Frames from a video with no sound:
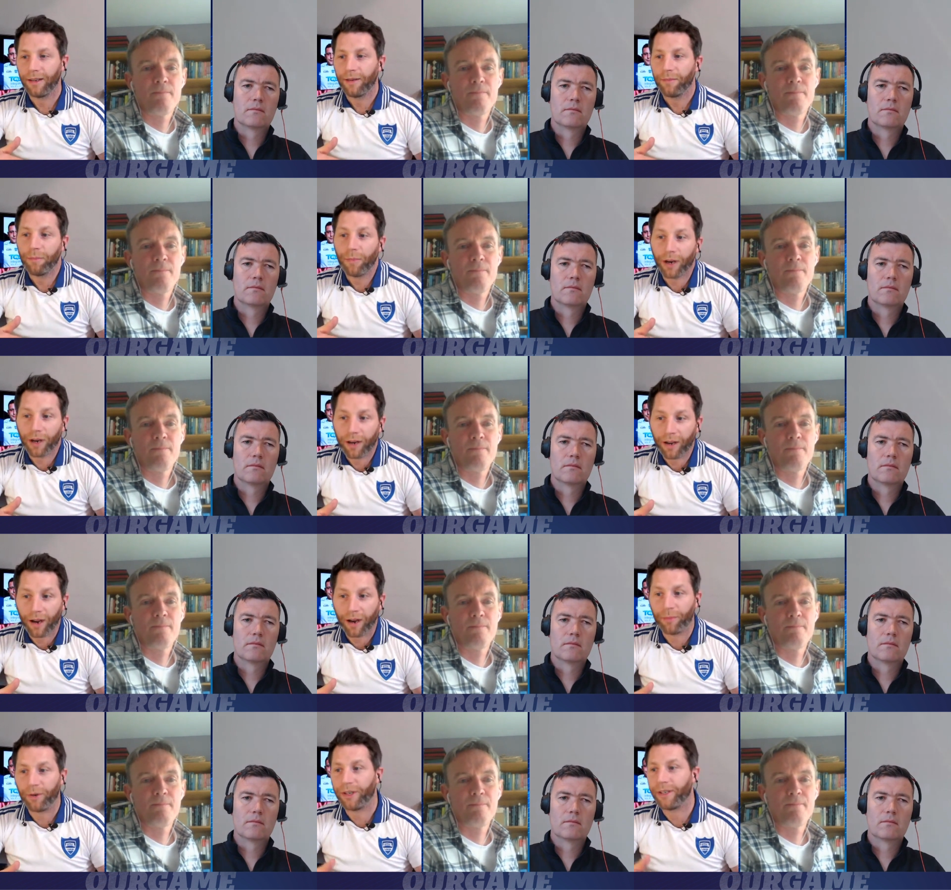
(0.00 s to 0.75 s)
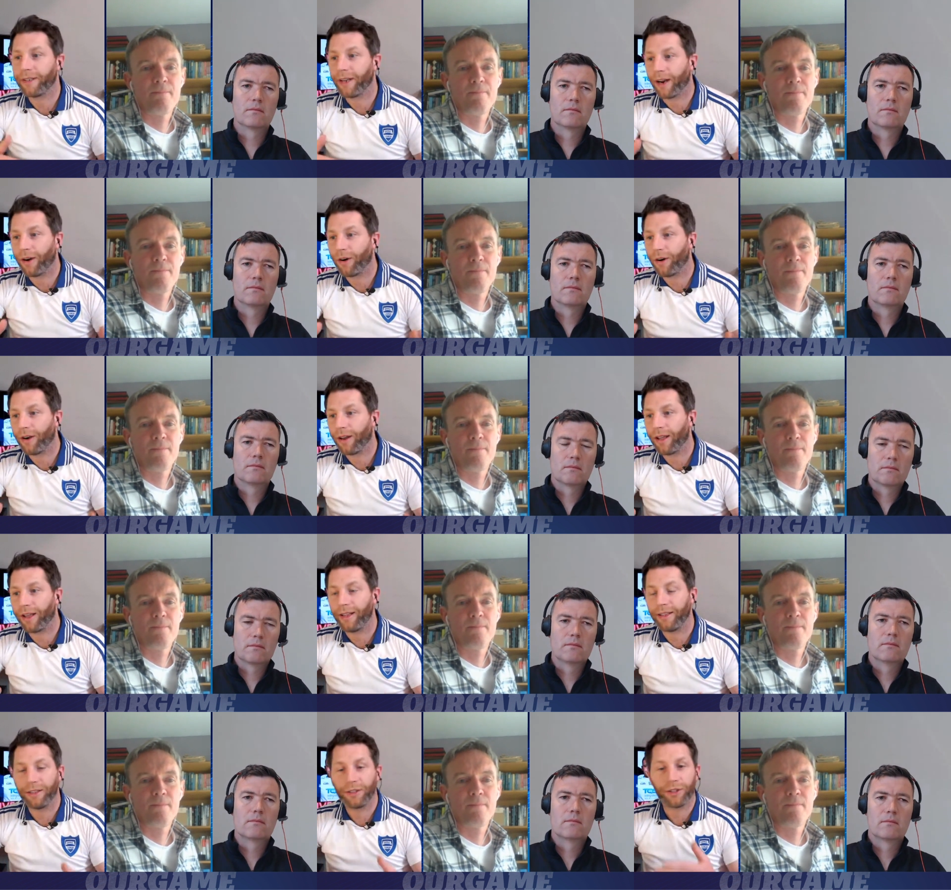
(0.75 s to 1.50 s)
Speaker 1: Montgomery, Darragh
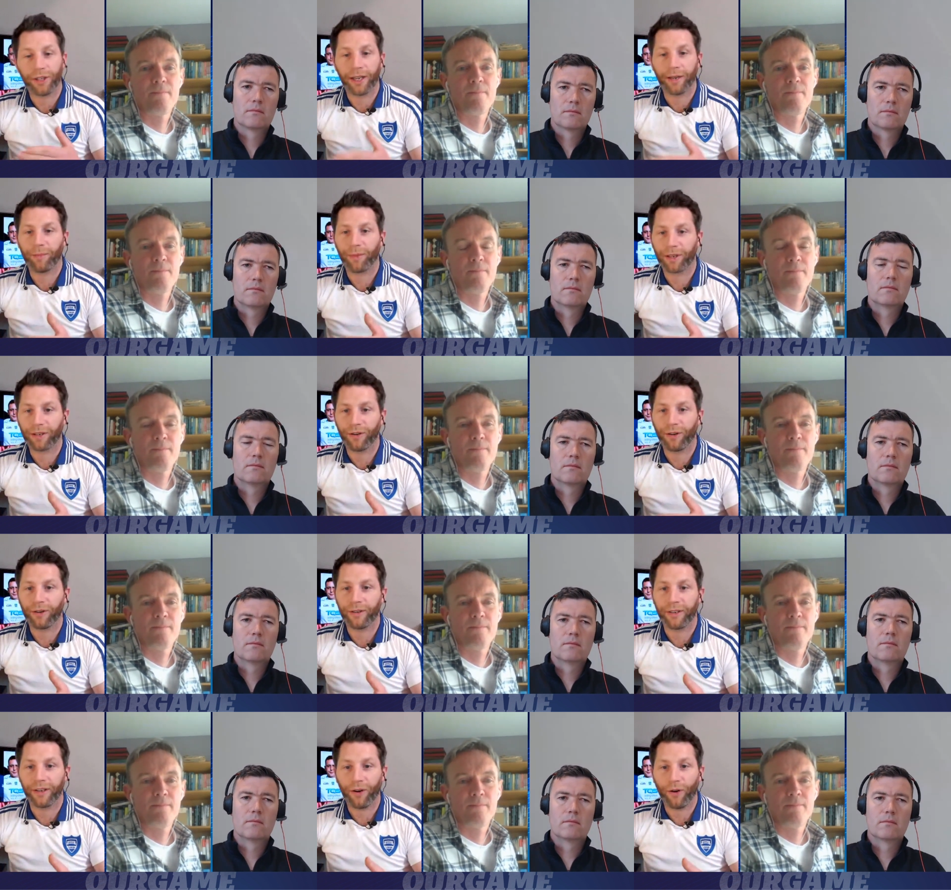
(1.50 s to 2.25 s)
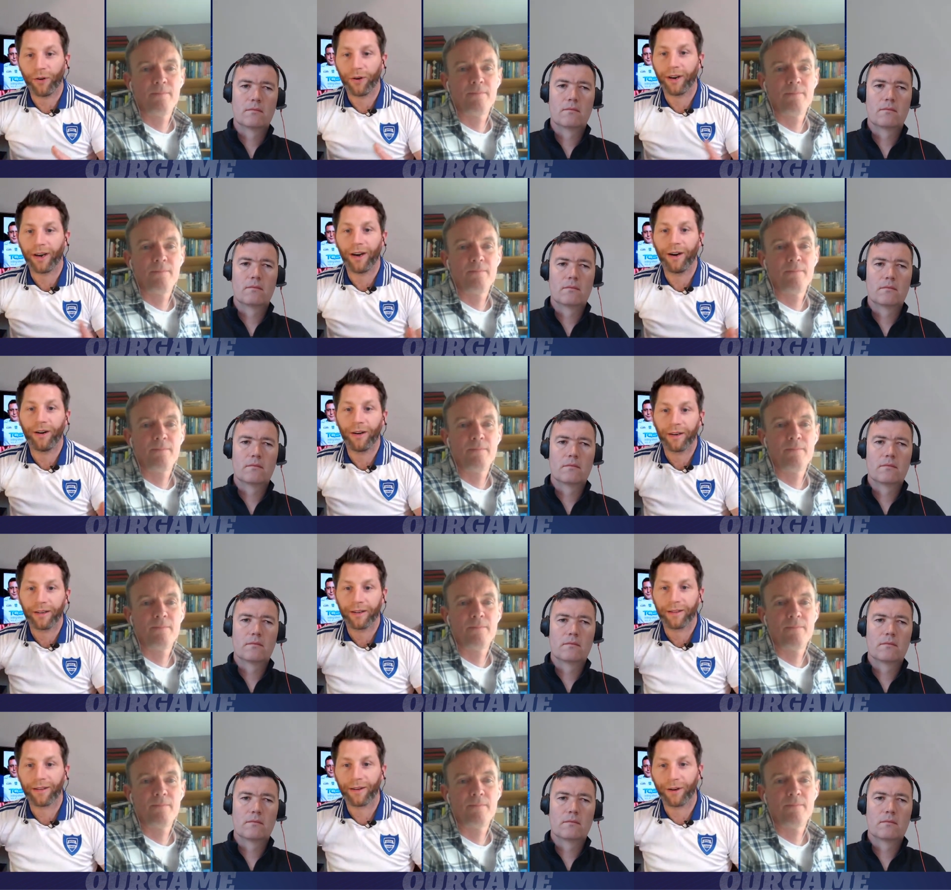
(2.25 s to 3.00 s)
Lyons, Shane McNulty,
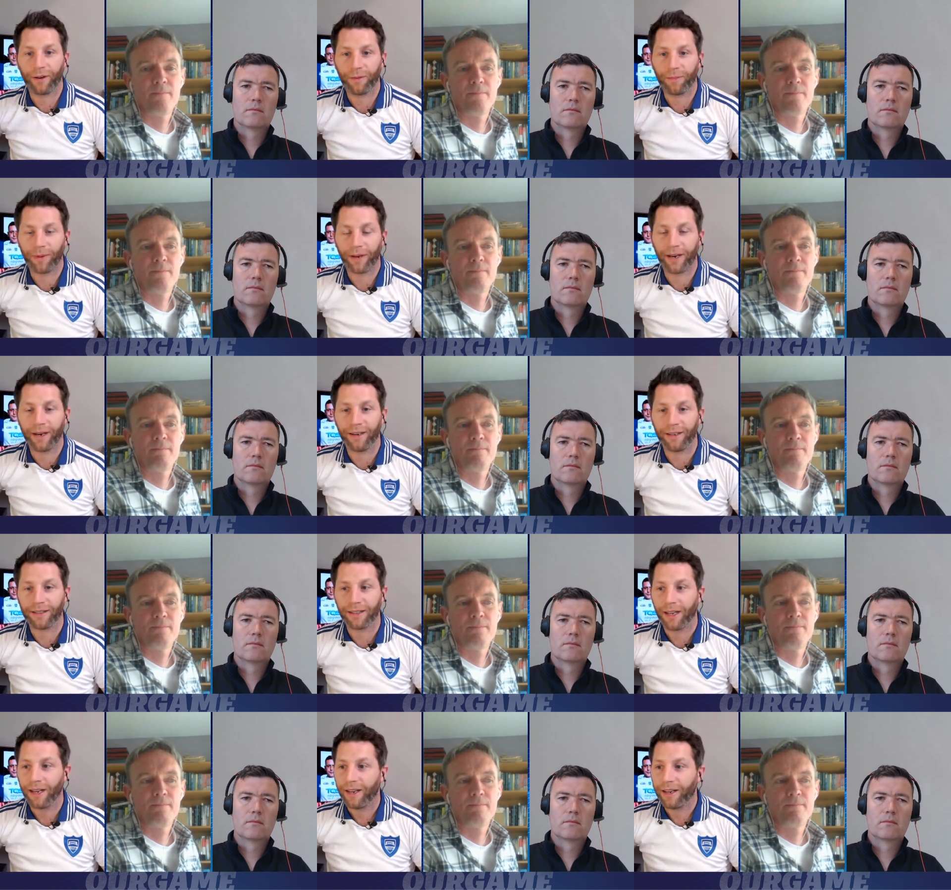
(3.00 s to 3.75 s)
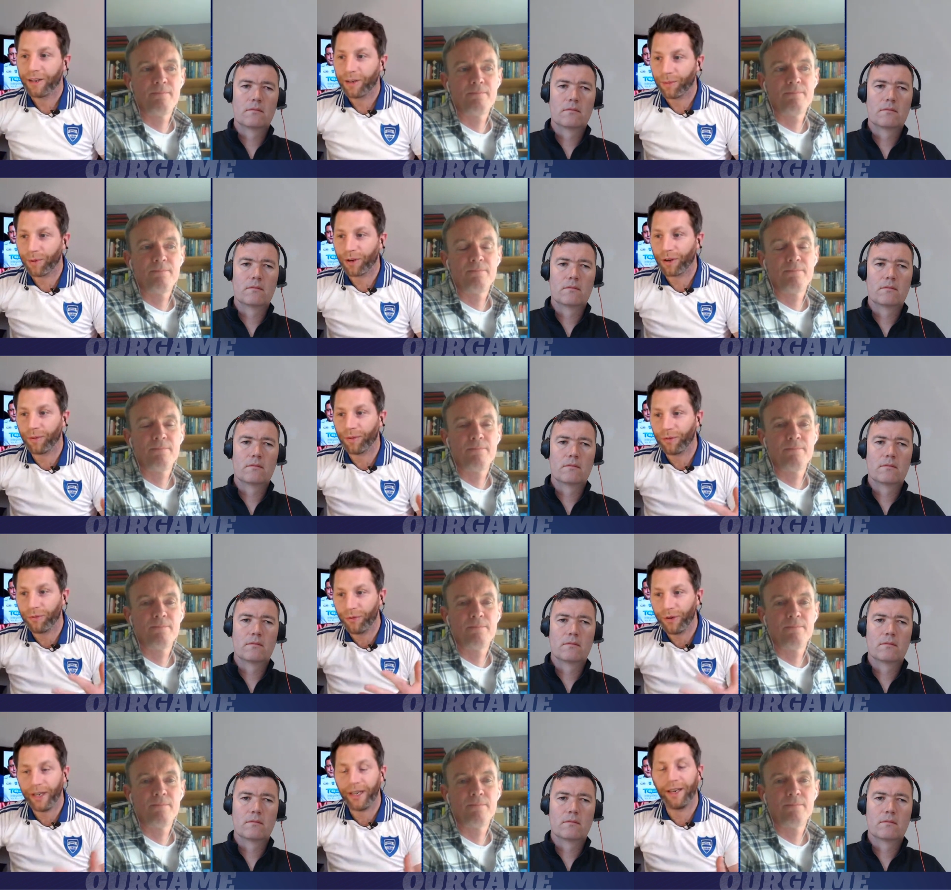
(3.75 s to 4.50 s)
unheard sort of players, they're becoming
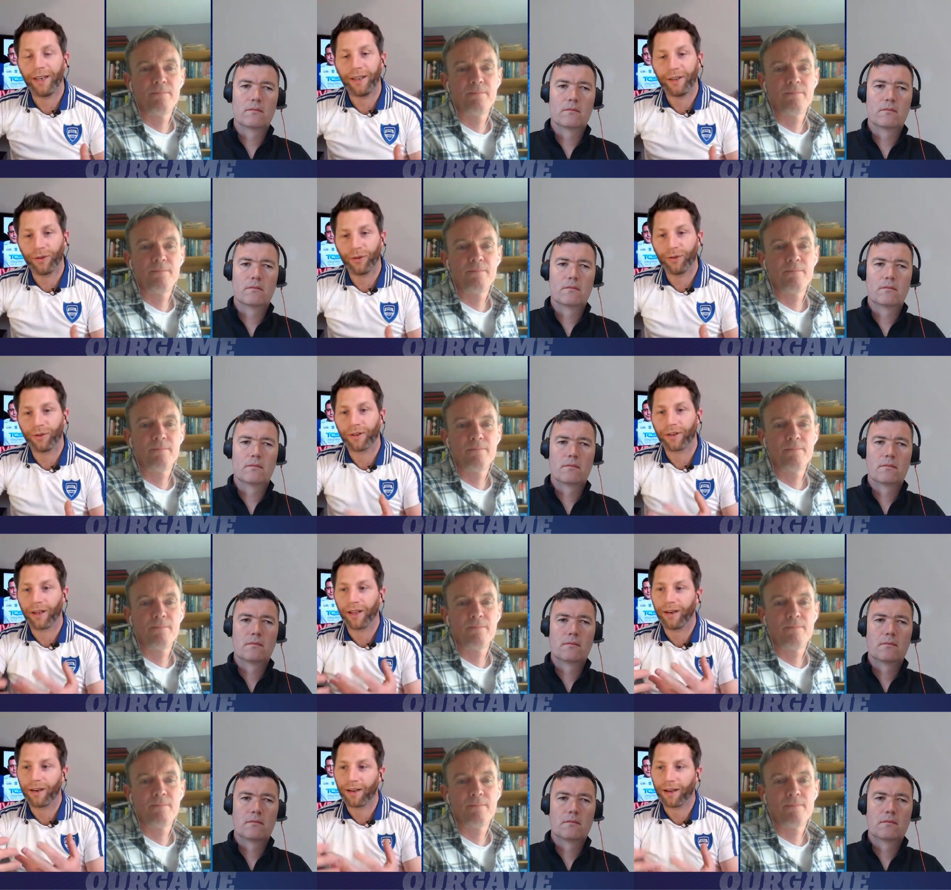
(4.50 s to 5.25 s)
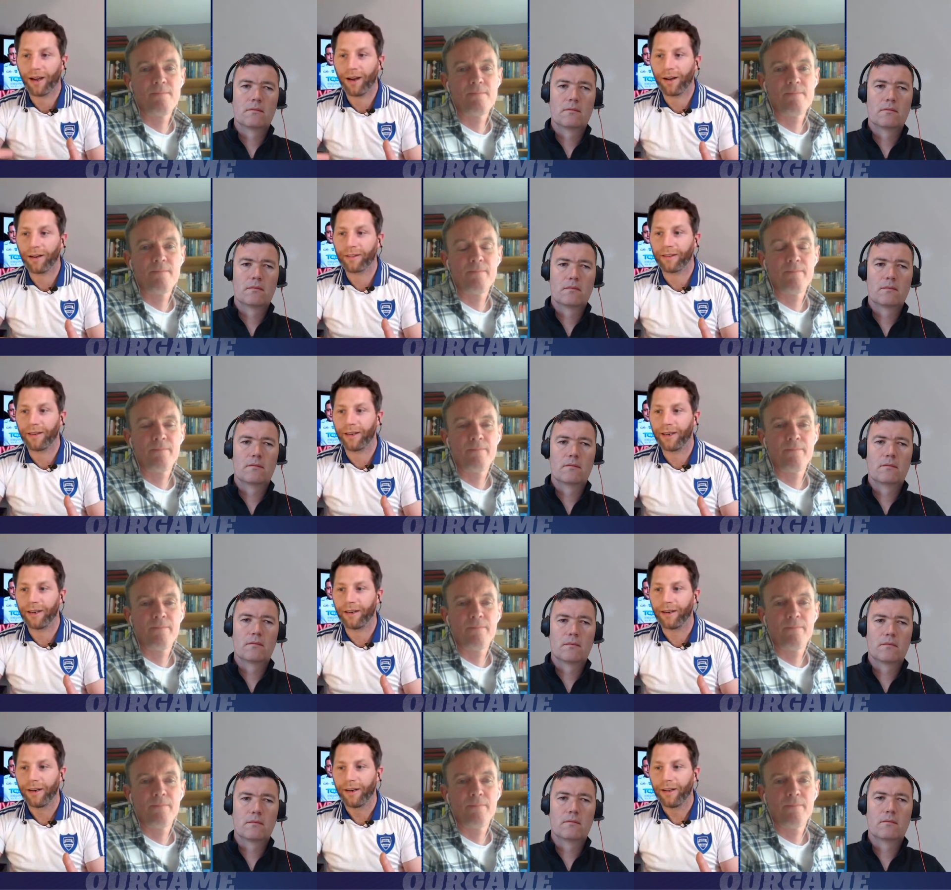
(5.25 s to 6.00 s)
really good kind of cogs in
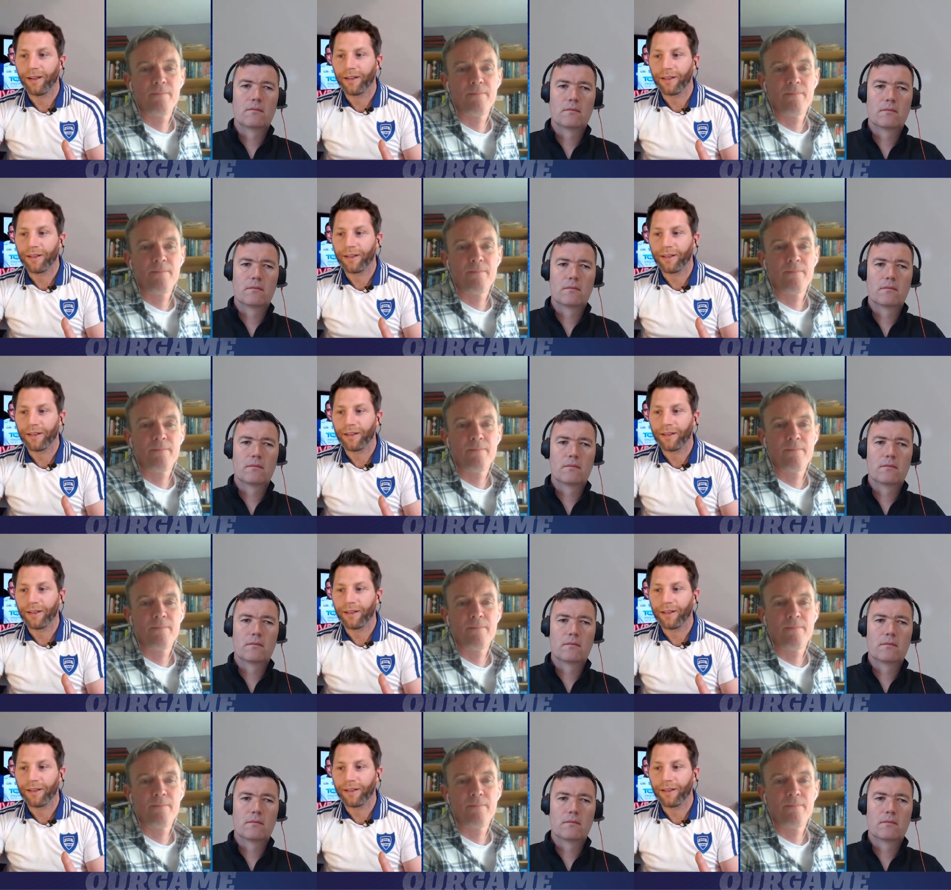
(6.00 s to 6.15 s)
here.